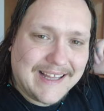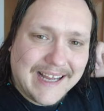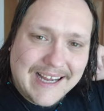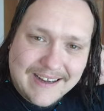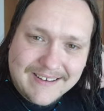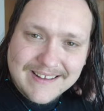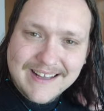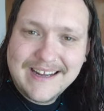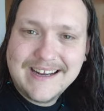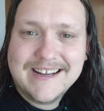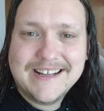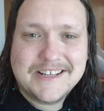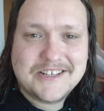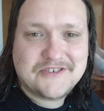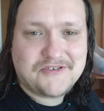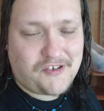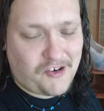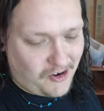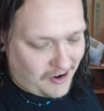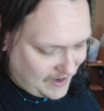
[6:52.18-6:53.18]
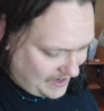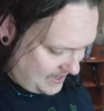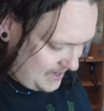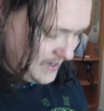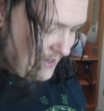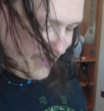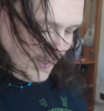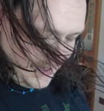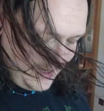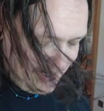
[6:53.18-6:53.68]
down, letting it dry.
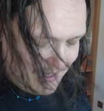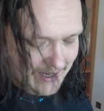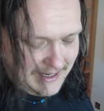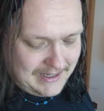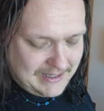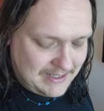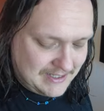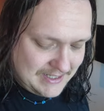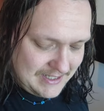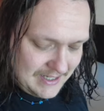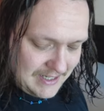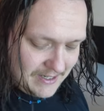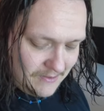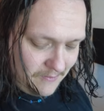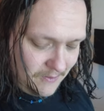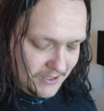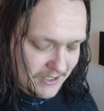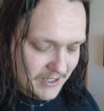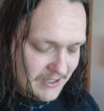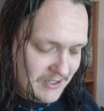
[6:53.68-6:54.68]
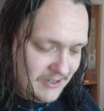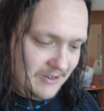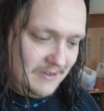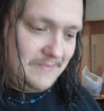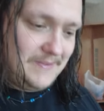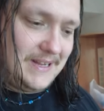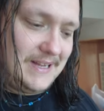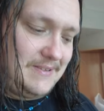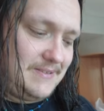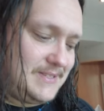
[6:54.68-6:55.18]
And what's the
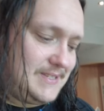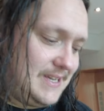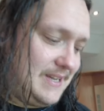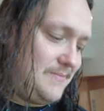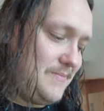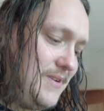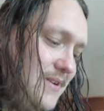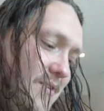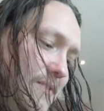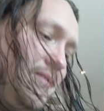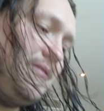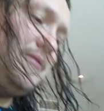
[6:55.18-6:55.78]
time now, Sam?